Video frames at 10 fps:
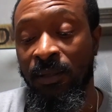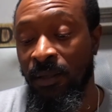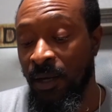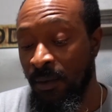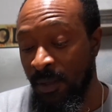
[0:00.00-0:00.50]

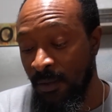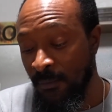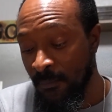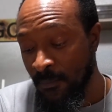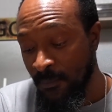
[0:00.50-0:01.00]
You know what I
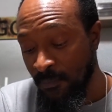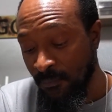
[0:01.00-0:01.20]
mean?